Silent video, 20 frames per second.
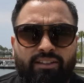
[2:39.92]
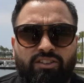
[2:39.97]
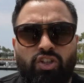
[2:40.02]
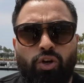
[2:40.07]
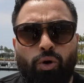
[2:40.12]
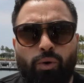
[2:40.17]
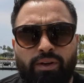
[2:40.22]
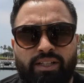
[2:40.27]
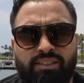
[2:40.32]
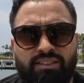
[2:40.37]

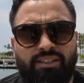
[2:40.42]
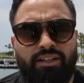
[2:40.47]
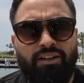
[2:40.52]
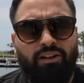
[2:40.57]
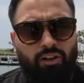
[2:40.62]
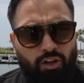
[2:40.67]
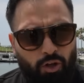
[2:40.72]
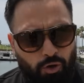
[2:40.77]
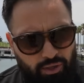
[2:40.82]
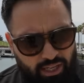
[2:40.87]
touristic
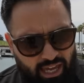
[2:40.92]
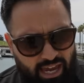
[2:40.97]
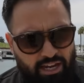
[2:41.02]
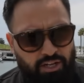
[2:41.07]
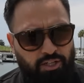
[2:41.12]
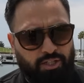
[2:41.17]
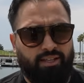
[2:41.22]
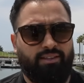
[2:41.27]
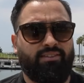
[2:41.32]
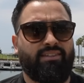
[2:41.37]

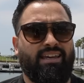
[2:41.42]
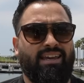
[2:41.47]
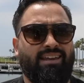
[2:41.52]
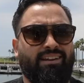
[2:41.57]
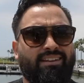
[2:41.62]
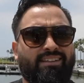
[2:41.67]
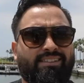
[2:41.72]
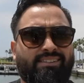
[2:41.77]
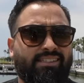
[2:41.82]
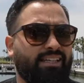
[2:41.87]
locations
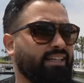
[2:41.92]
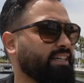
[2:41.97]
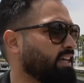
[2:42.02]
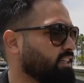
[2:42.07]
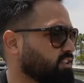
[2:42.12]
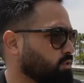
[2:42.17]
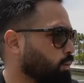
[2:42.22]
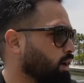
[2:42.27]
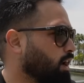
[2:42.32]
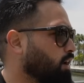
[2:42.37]
in the city
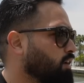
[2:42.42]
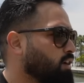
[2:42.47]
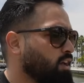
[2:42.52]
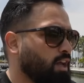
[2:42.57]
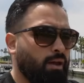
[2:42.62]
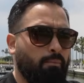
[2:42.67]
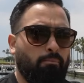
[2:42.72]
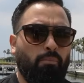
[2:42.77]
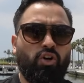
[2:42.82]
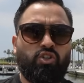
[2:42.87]
as well.
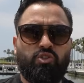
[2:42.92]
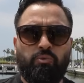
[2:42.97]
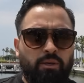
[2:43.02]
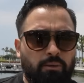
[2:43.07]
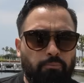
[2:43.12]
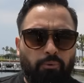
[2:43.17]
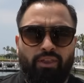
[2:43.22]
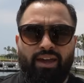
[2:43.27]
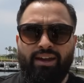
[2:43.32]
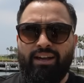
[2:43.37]
Most
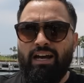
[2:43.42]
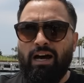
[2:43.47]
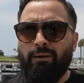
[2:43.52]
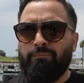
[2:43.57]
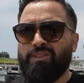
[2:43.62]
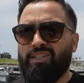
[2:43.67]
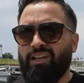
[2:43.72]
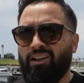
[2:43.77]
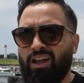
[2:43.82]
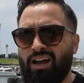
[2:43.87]
people that
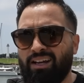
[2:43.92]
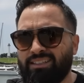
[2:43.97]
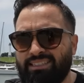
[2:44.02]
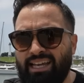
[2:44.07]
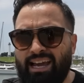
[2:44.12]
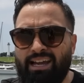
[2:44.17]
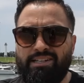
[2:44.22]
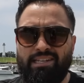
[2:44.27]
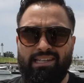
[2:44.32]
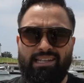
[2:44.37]
come to Los
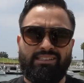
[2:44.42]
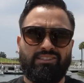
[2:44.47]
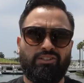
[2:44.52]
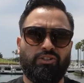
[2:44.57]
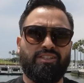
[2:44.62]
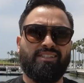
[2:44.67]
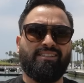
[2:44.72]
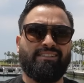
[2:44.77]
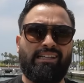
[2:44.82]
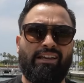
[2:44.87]
Angeles or
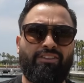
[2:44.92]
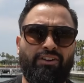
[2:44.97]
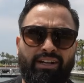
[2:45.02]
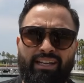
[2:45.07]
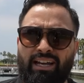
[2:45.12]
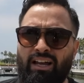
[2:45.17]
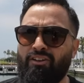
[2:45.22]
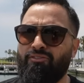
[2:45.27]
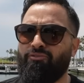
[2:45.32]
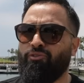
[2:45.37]
to Southern
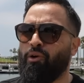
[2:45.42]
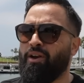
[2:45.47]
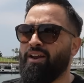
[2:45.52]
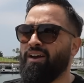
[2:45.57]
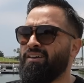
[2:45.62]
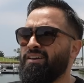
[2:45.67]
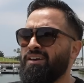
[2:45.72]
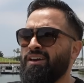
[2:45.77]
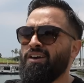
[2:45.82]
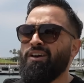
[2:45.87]

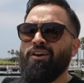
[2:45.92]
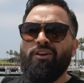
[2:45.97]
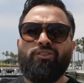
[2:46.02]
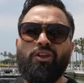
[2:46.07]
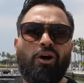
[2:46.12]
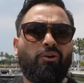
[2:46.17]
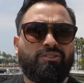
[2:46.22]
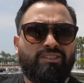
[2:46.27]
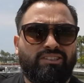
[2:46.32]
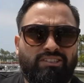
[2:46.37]
California
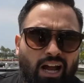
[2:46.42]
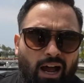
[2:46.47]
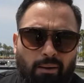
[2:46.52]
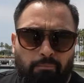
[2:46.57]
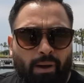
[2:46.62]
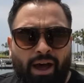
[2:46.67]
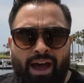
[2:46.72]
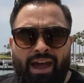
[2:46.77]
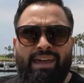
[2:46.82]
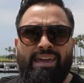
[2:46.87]
don't stop
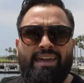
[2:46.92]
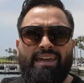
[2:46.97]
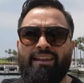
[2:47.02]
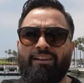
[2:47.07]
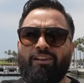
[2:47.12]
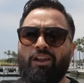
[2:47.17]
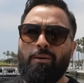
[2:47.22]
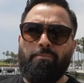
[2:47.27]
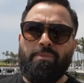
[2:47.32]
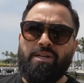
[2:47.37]
by
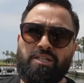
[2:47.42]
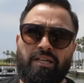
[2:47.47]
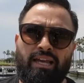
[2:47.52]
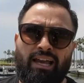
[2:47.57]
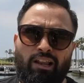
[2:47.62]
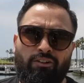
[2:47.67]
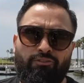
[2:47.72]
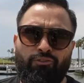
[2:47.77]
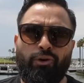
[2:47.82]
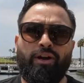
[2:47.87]
in Long Beach,
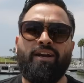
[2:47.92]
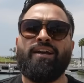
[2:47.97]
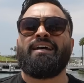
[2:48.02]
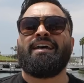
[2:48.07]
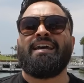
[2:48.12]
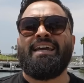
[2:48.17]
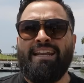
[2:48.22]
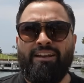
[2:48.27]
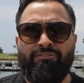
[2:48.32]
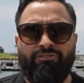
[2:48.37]
California,
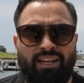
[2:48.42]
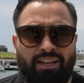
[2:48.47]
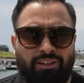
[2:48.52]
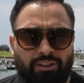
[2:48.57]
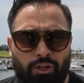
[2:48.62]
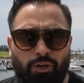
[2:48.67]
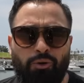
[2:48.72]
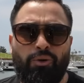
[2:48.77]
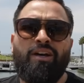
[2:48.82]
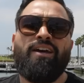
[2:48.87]
and if they
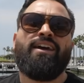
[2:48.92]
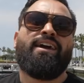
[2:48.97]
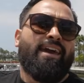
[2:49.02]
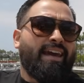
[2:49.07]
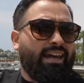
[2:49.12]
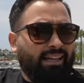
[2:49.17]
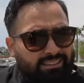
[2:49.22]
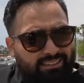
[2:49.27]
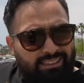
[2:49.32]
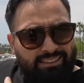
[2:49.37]
do,
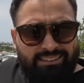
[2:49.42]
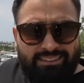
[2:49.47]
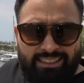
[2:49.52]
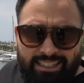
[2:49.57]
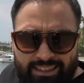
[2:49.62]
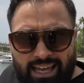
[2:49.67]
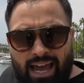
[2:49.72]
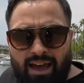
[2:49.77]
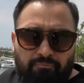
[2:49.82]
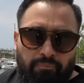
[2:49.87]
it's to
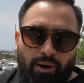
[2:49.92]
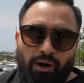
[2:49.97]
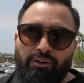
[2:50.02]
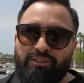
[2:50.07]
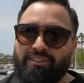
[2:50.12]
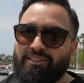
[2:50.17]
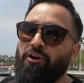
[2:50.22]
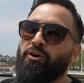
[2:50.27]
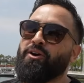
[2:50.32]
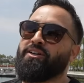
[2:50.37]
see that
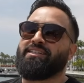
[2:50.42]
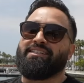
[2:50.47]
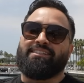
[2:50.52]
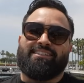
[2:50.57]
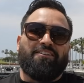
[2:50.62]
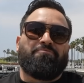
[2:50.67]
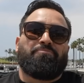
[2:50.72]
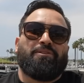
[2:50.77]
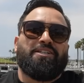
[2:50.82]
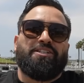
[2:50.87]
boat or to
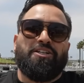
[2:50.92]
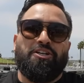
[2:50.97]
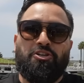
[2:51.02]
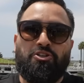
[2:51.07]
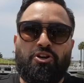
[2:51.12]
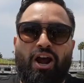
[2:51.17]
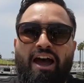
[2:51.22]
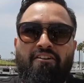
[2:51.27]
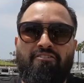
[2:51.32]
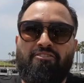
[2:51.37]
simply just
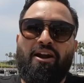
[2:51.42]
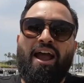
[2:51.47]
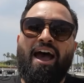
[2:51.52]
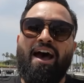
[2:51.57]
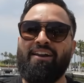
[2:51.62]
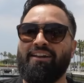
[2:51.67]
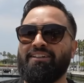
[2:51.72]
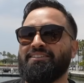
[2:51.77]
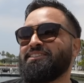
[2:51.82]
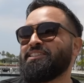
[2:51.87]
drive
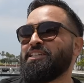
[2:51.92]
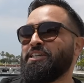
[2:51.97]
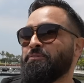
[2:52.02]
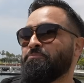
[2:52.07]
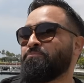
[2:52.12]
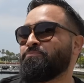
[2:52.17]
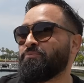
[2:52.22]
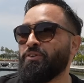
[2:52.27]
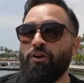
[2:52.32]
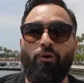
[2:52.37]
around and see
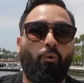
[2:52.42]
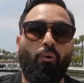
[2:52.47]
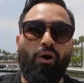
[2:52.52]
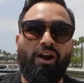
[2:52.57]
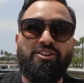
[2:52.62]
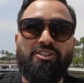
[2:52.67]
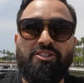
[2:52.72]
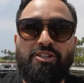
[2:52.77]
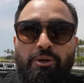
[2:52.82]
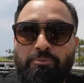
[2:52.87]

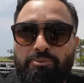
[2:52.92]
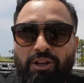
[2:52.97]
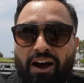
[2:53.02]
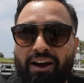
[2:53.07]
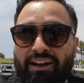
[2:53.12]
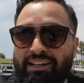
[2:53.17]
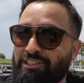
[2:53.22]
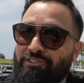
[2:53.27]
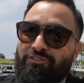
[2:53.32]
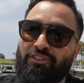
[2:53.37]
where Snoop
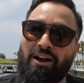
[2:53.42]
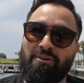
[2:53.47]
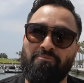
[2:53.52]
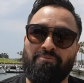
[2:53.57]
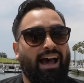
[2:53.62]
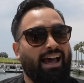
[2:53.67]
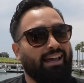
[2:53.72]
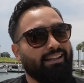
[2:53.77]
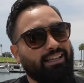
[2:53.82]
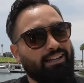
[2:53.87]
Dogg is from.
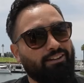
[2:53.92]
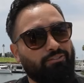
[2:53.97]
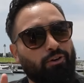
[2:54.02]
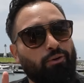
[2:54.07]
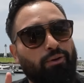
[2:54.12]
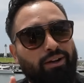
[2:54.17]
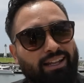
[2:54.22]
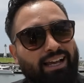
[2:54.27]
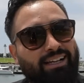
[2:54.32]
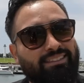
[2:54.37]
I didn't even
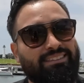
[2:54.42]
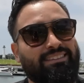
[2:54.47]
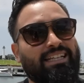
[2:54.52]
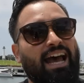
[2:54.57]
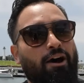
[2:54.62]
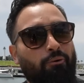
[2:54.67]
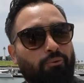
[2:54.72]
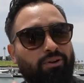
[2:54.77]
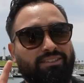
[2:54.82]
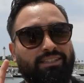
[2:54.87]
realize
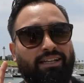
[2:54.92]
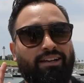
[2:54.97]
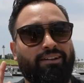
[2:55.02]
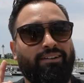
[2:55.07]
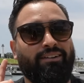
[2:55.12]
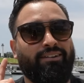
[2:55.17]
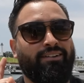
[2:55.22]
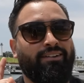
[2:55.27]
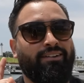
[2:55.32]
that was a